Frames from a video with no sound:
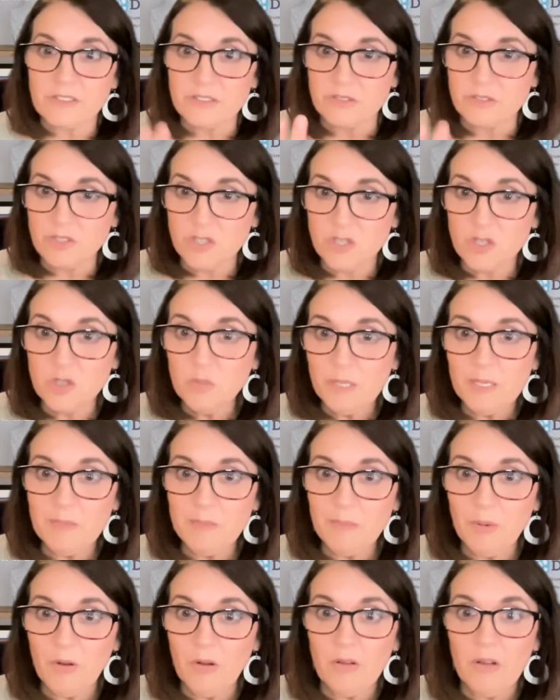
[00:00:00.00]
There's two
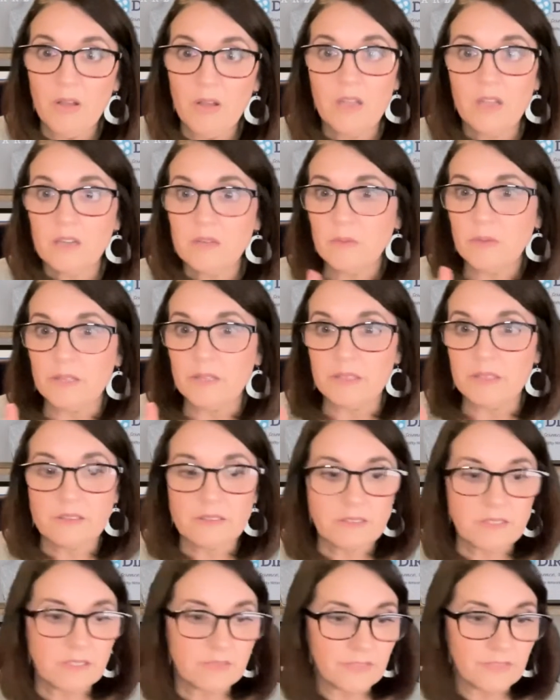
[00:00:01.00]
people with
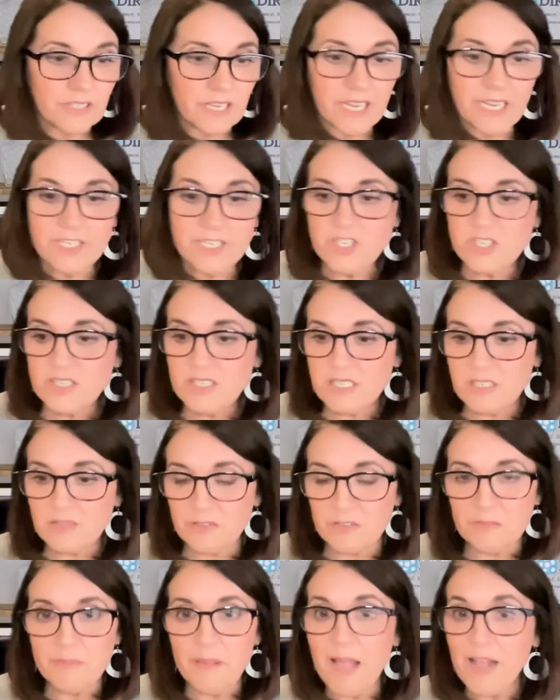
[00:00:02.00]
different ages,
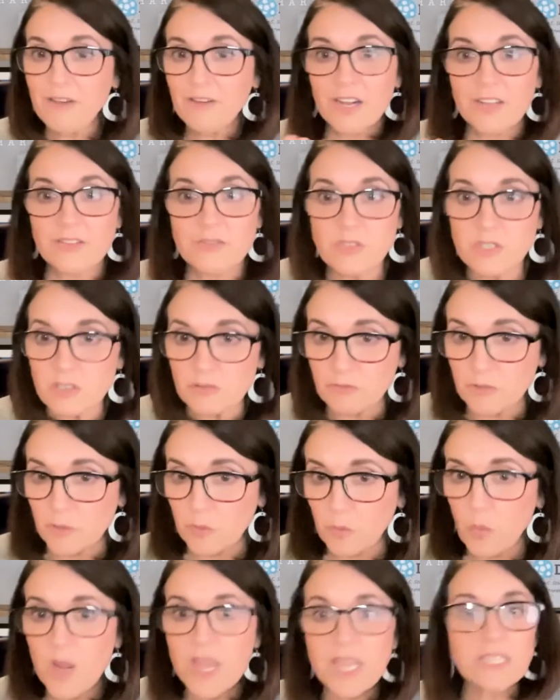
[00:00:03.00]
different backgrounds,
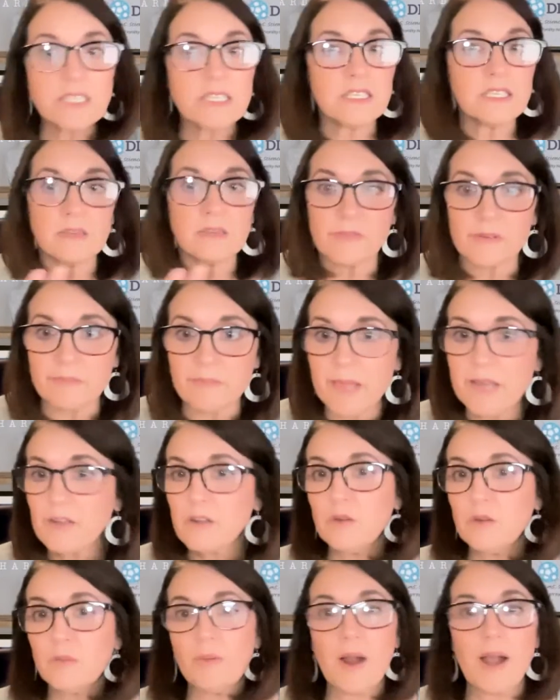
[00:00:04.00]
different weights, different
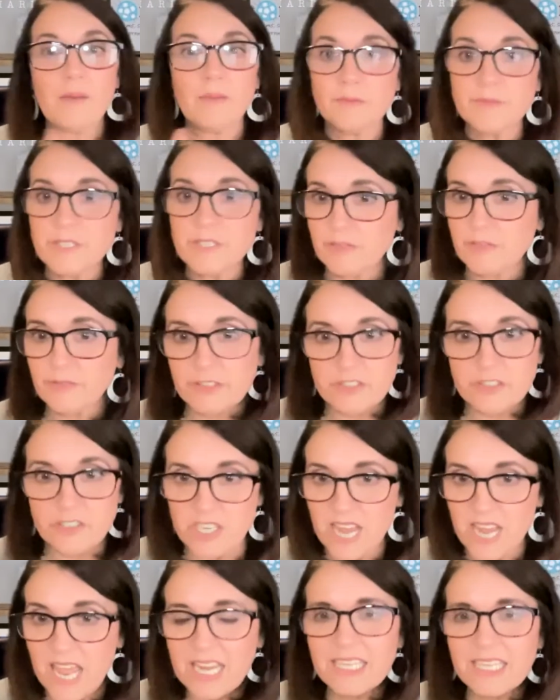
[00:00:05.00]
medical problems, different
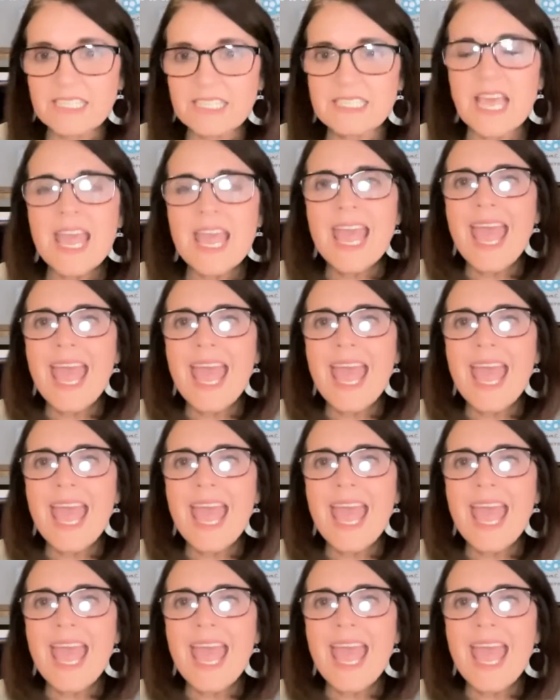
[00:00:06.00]
genetics.